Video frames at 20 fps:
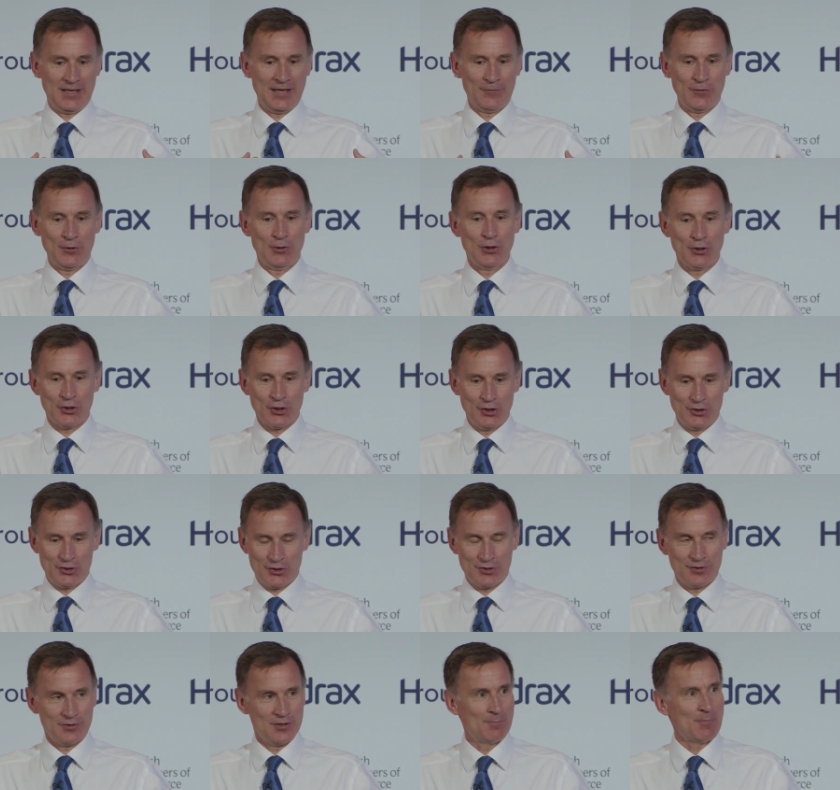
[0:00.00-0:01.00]
If you look
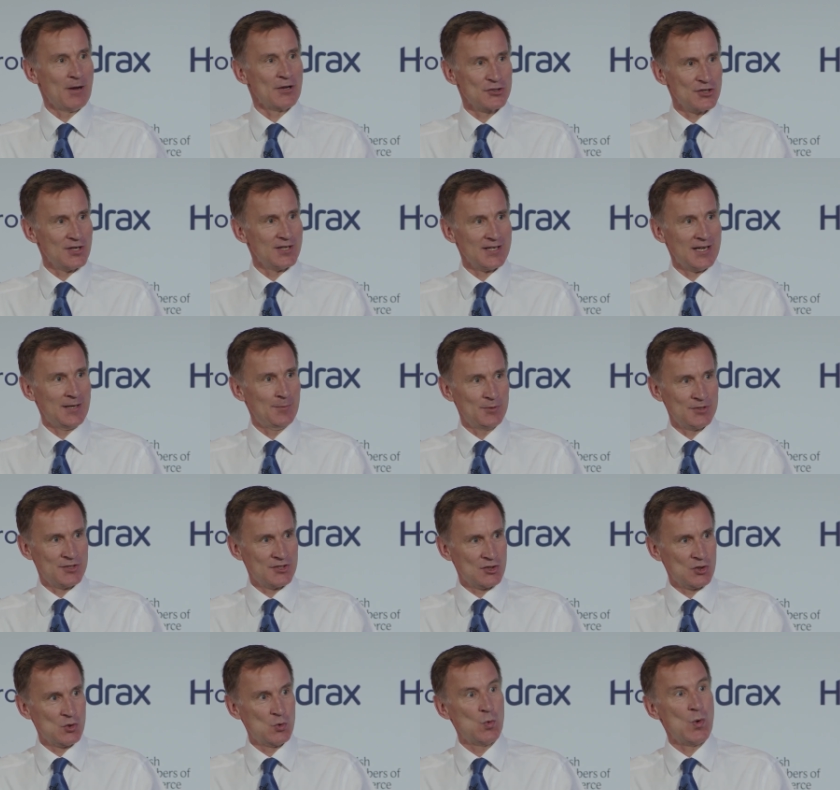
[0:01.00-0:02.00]
at the budget, it was
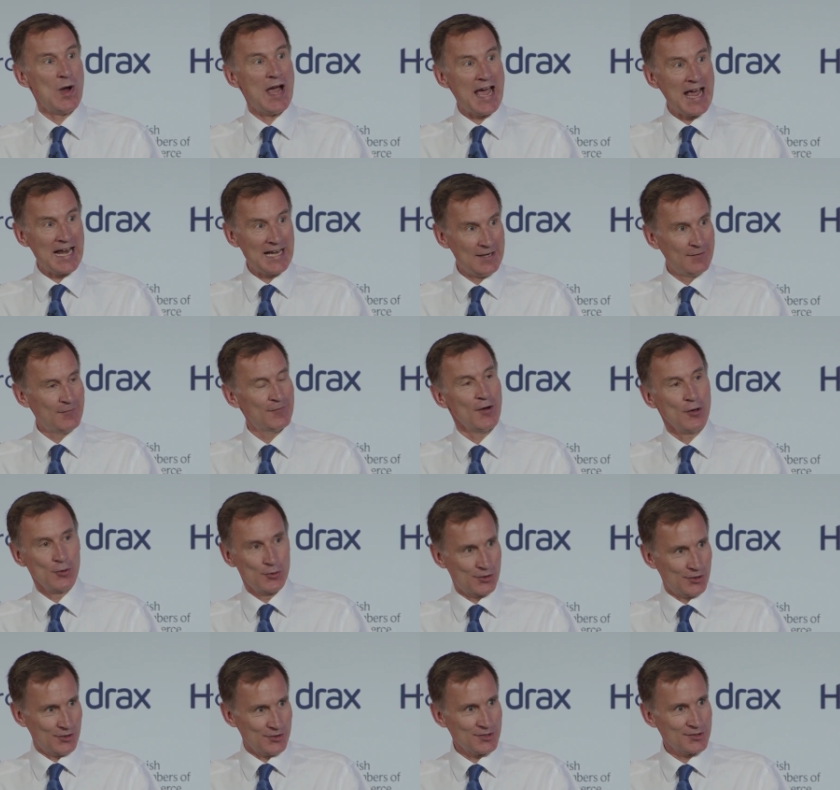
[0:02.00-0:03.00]
squarely
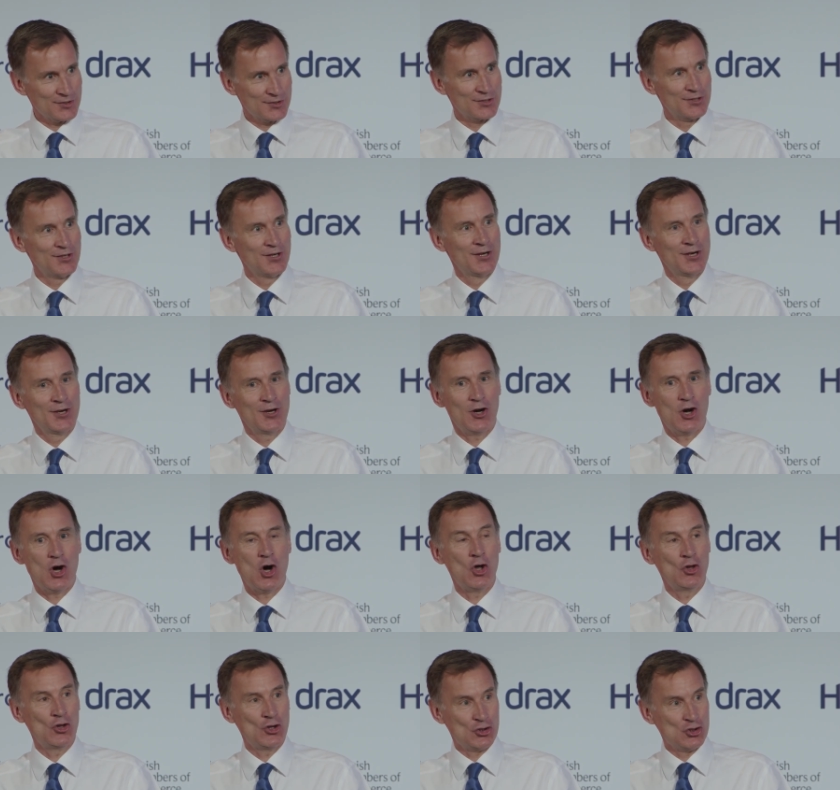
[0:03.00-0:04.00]
focused
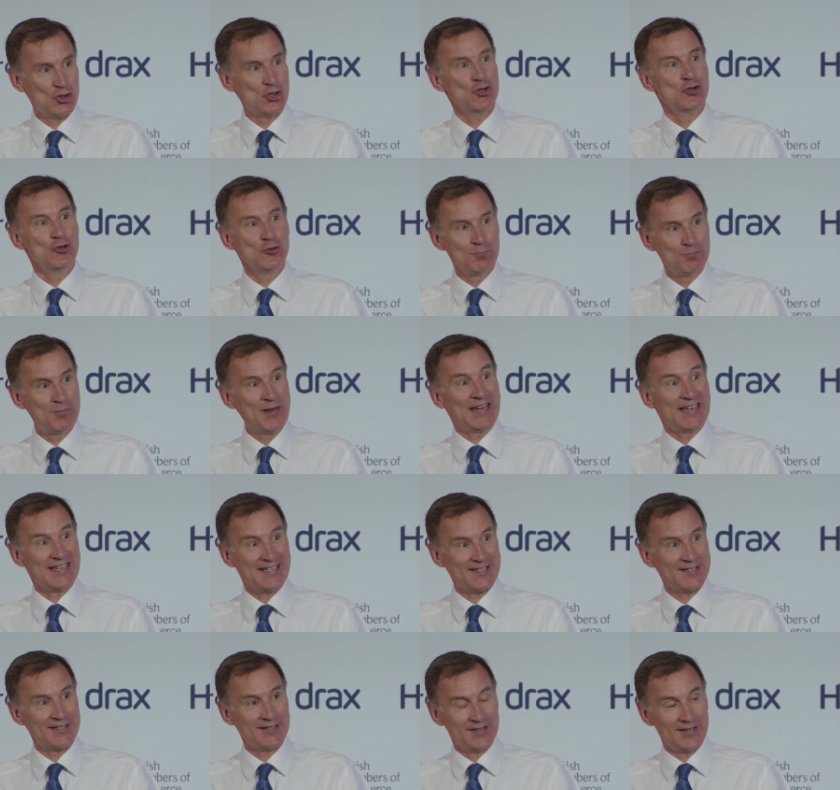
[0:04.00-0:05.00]
on the two
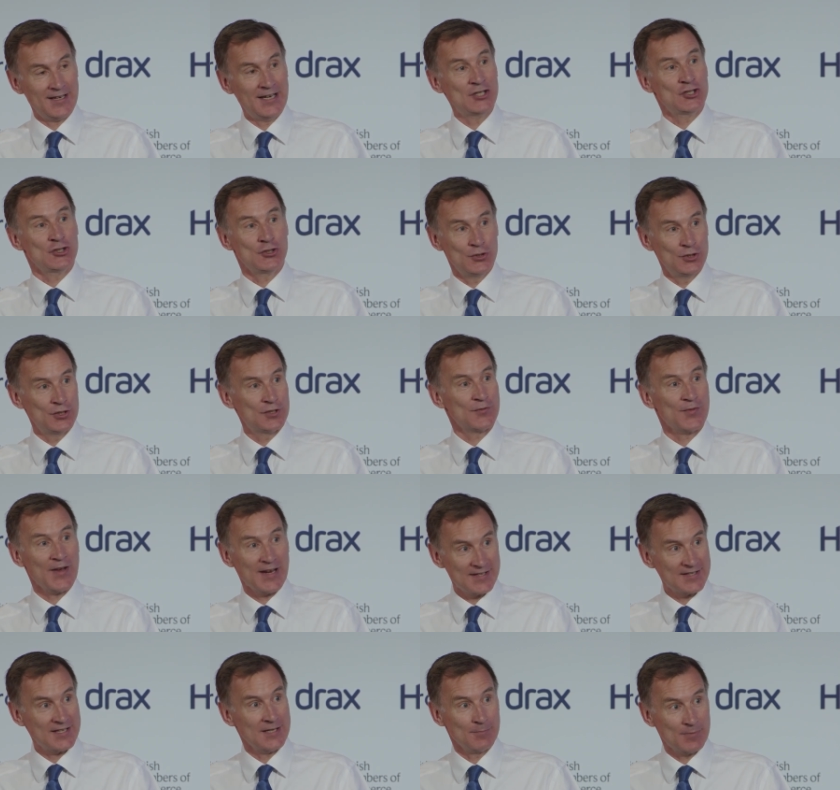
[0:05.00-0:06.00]
biggest issues
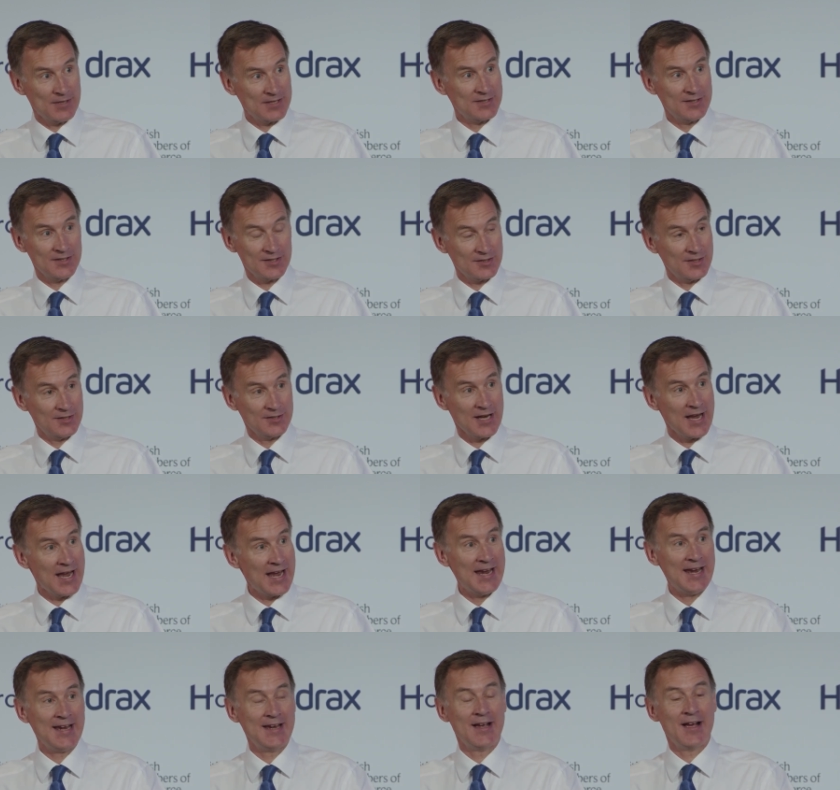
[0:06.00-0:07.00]
facing business
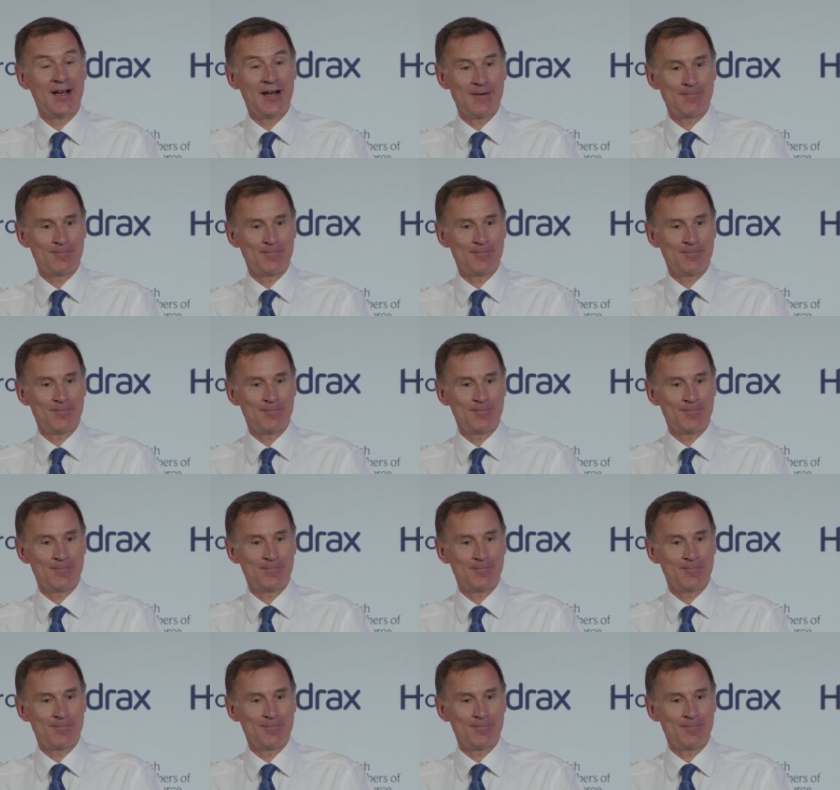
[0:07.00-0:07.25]
today,